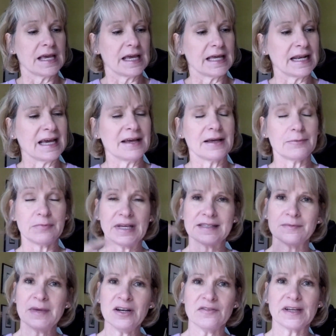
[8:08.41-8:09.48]
And as a
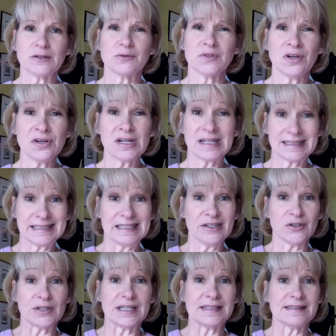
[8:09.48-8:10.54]
matter of fact, it was on
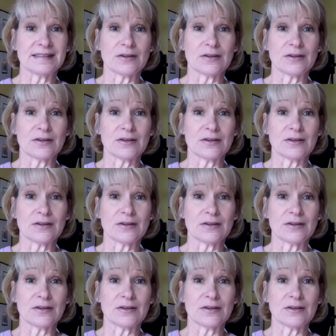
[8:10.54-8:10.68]
clearance,